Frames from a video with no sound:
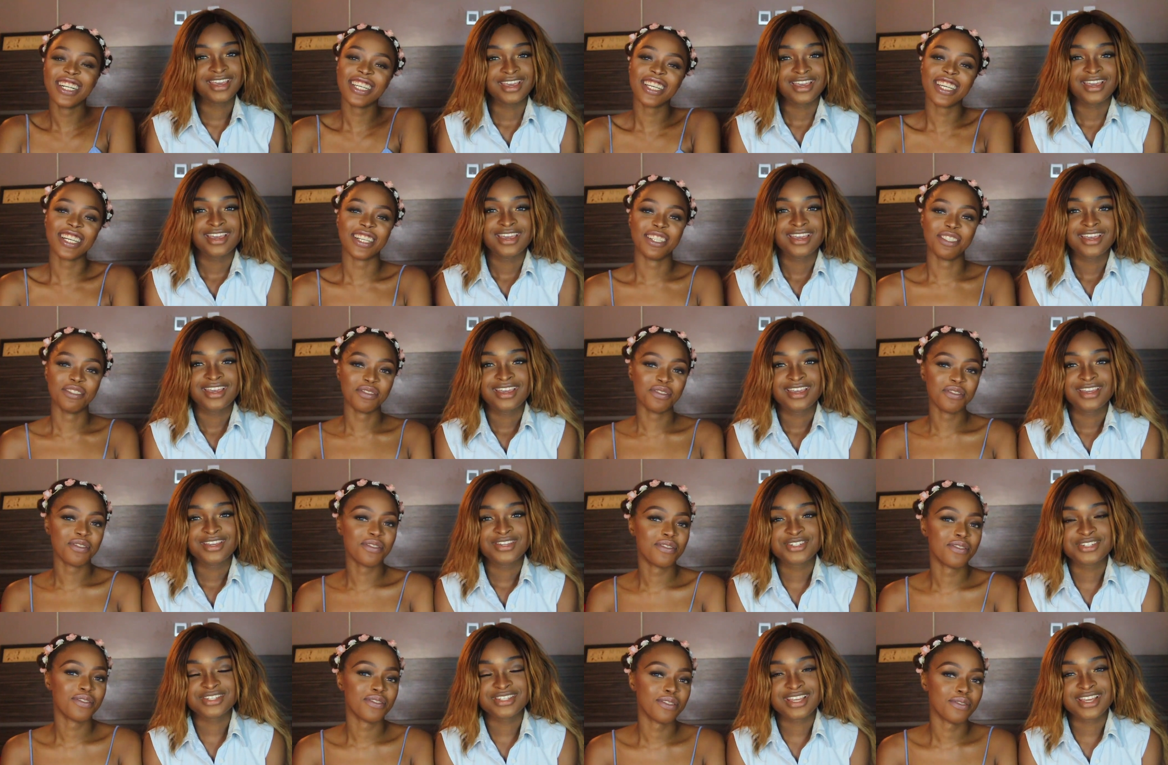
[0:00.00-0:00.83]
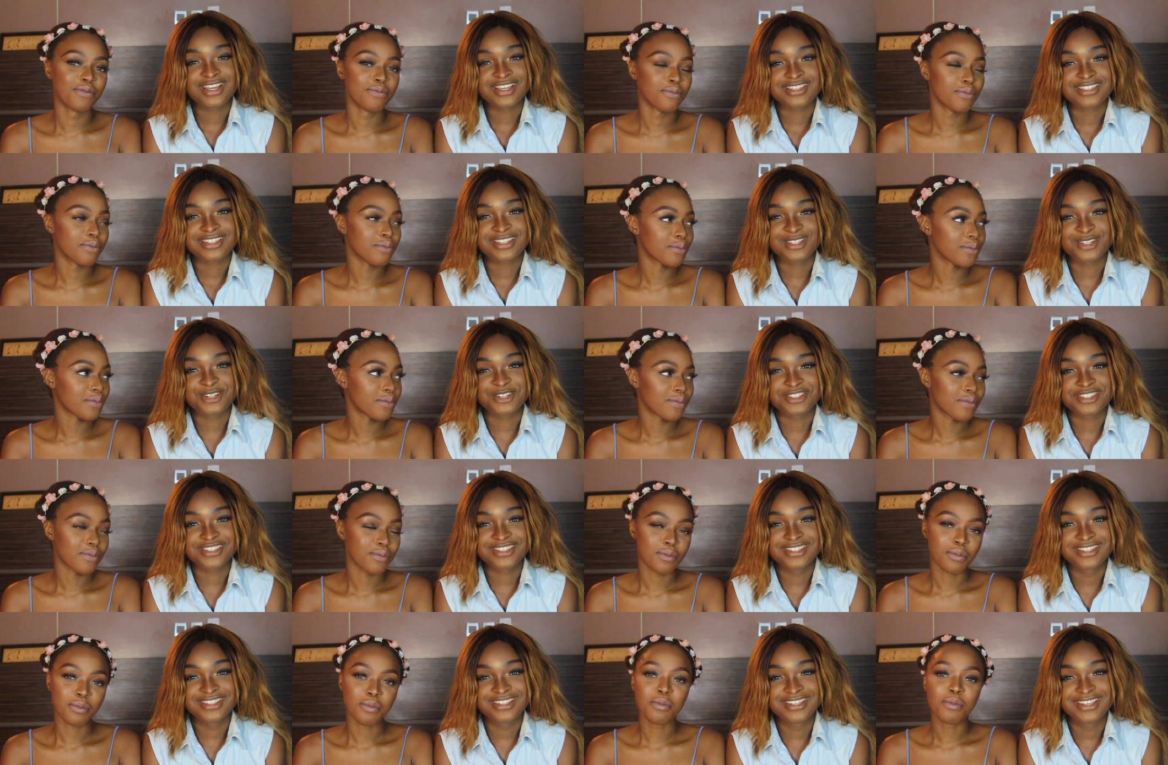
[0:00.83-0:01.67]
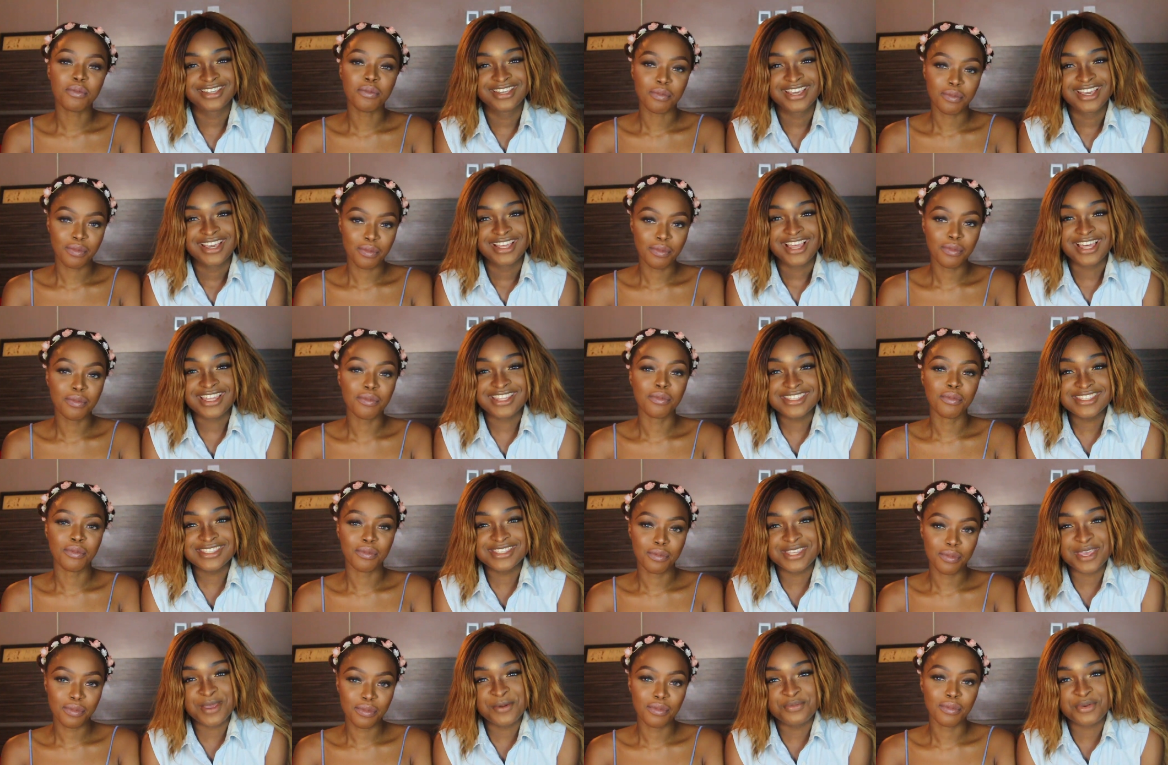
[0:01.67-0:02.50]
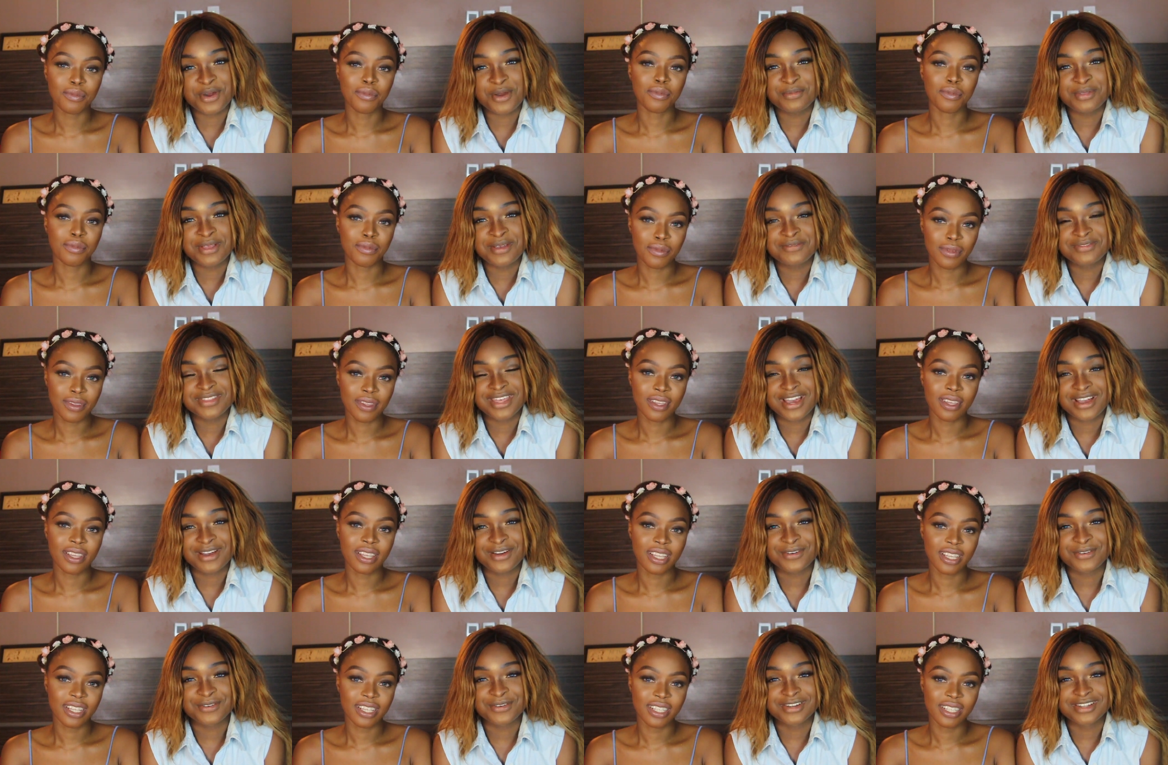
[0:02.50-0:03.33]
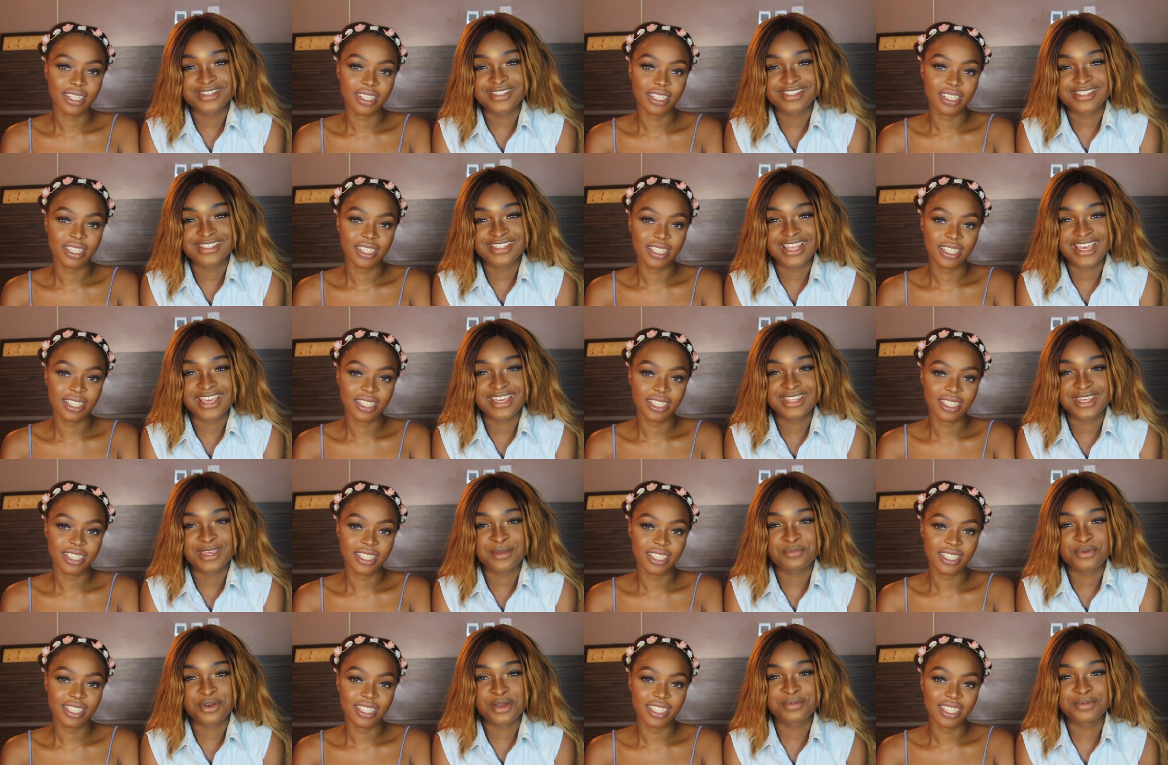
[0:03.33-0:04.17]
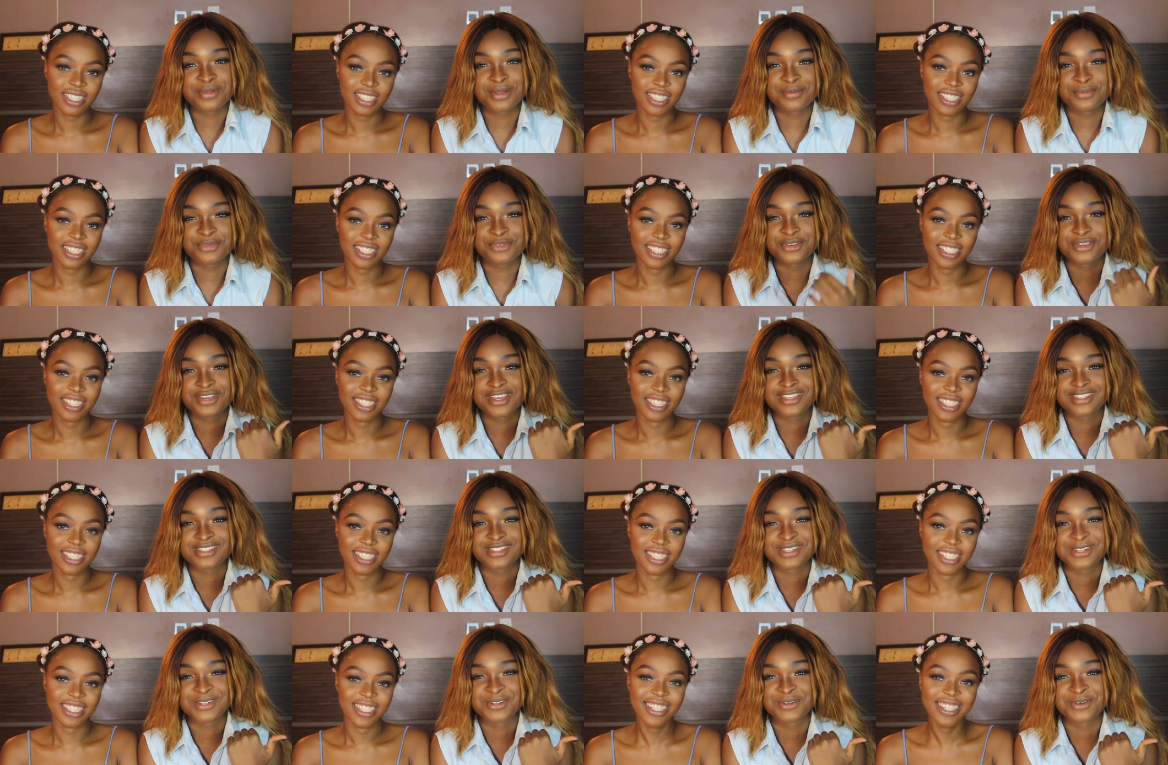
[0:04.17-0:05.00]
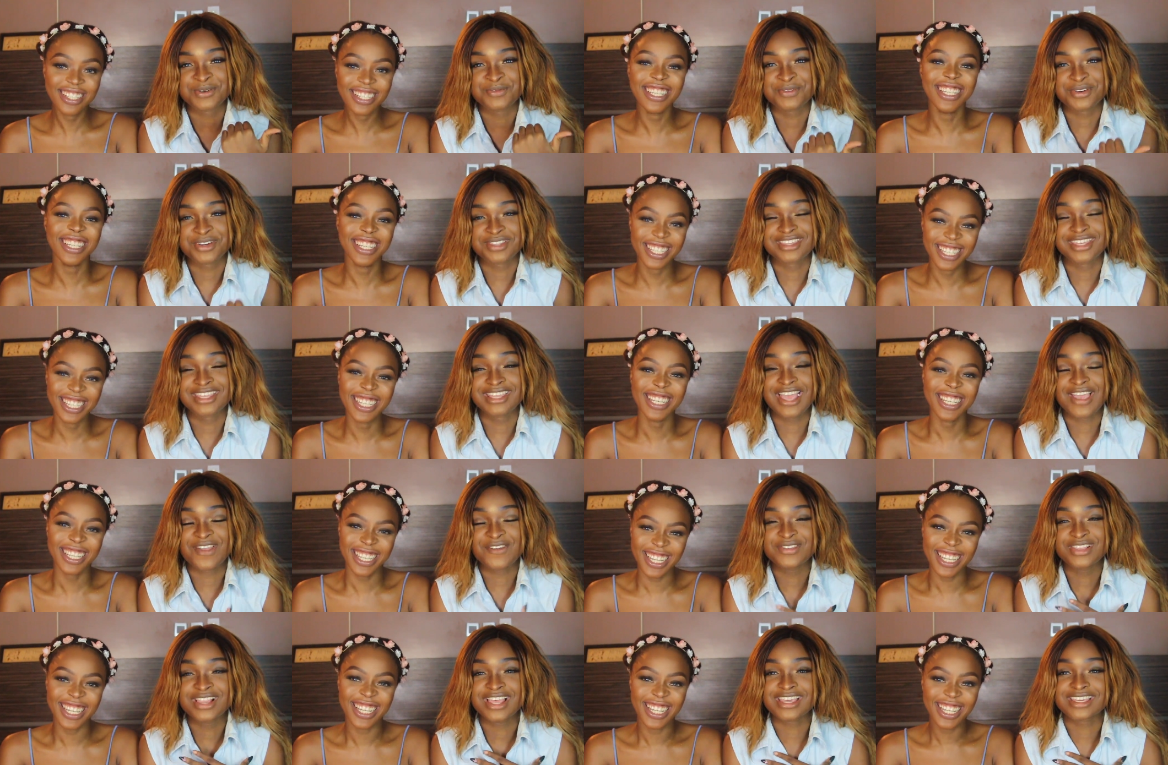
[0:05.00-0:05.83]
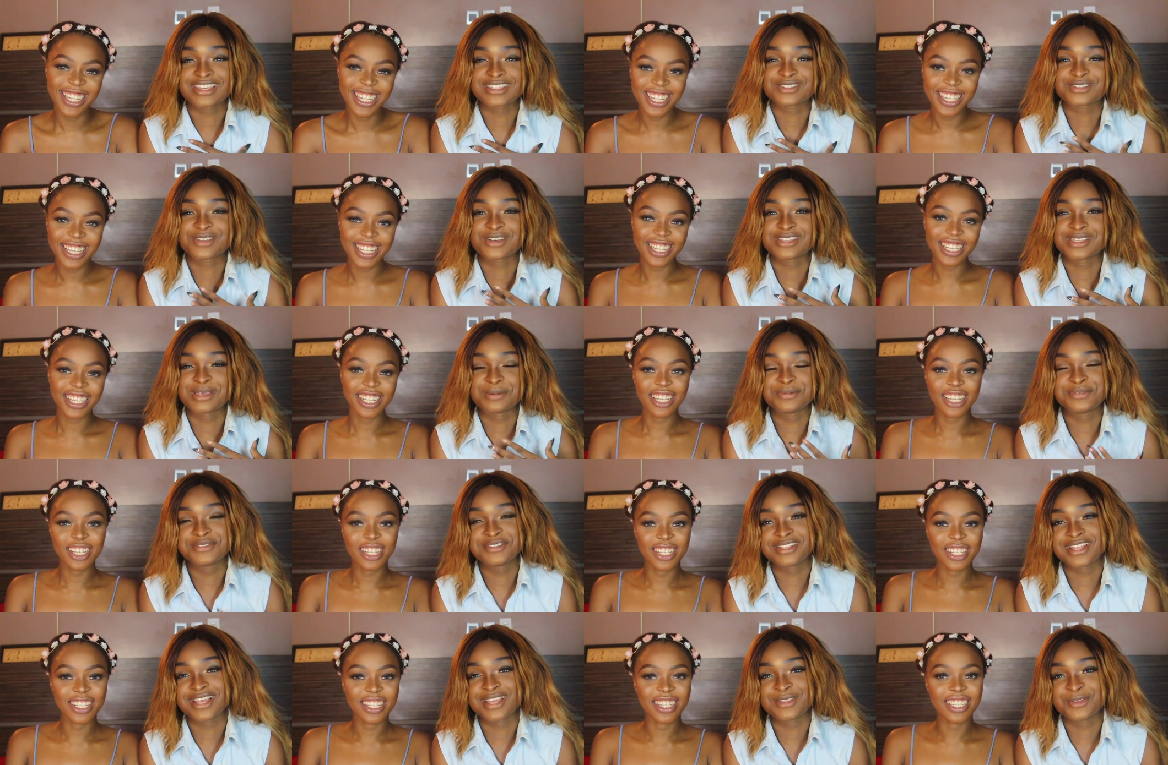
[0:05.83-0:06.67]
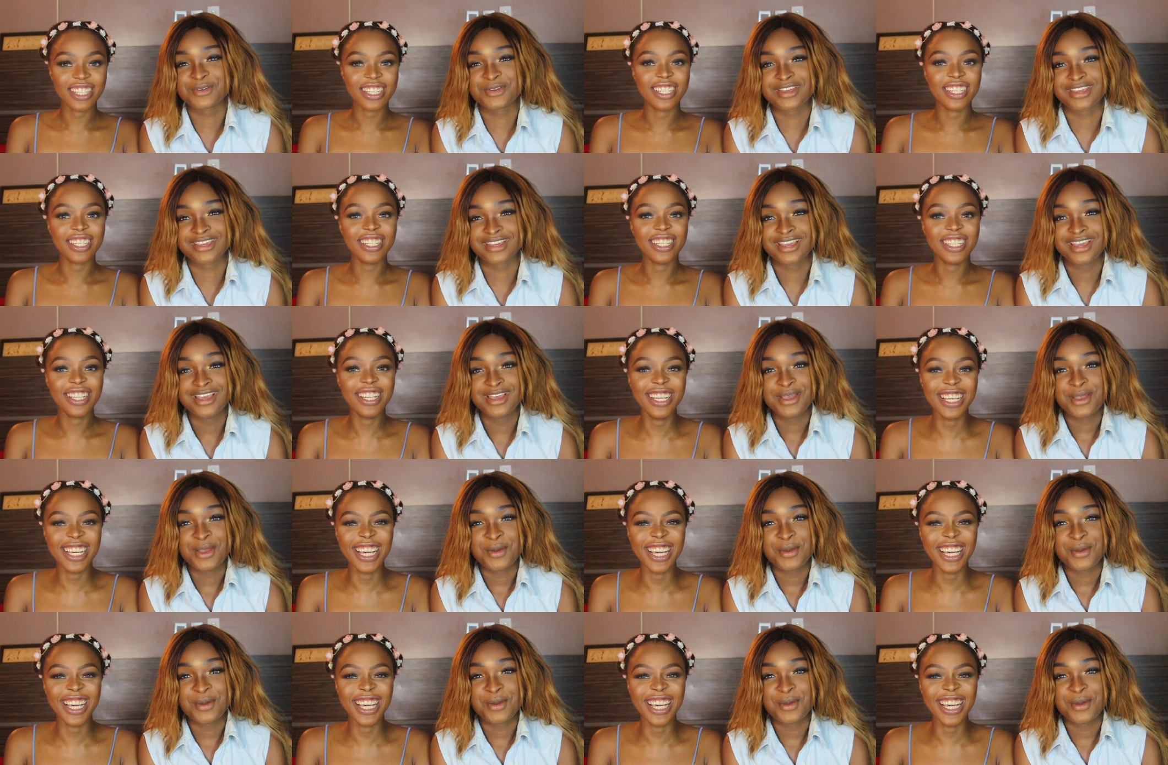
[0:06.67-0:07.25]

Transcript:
Speaker 1: Yeah, she nags a lot. Like, it's the same problem that was like a problem 3 years ago, but then I feel like it's because I'm still annoying.